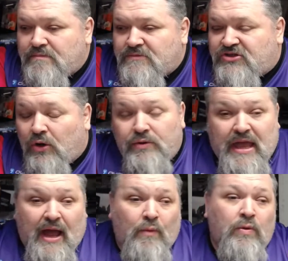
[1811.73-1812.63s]
So
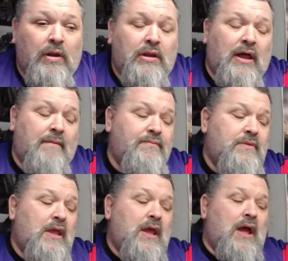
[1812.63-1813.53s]
yeah, we'll
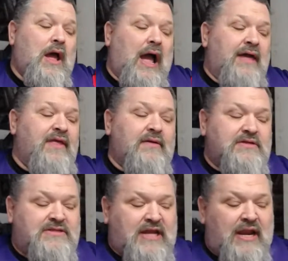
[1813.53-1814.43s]
I think
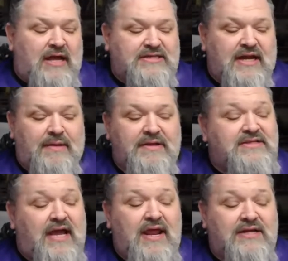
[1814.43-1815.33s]
Skynox and
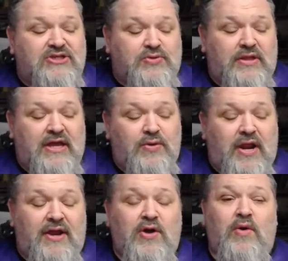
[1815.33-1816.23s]
Skynox is really into it.
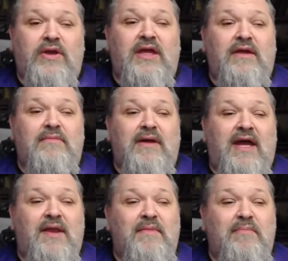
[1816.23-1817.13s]
I know him
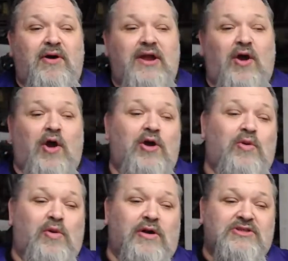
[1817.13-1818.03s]
and my buddy Art,
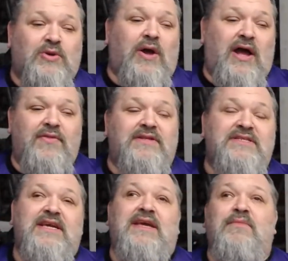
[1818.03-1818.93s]
who are also on the
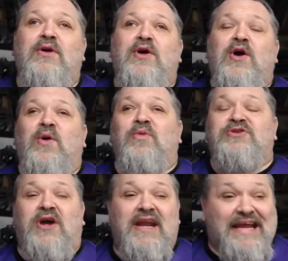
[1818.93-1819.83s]
team, we're
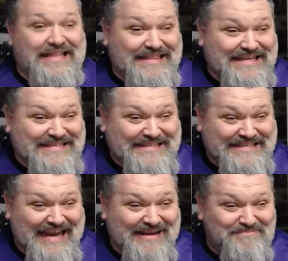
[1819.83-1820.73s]
trying to get this
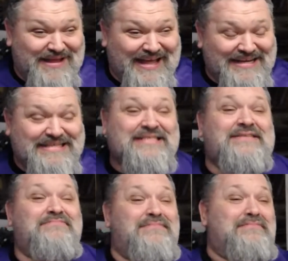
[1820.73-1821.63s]
same box.
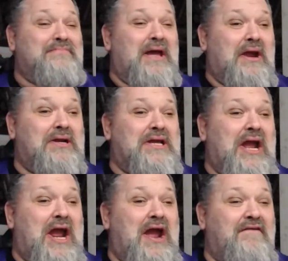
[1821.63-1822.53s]
I already
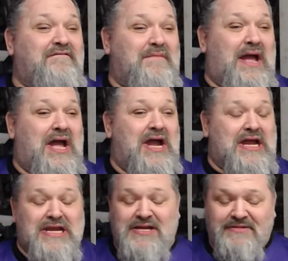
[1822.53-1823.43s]
have mine.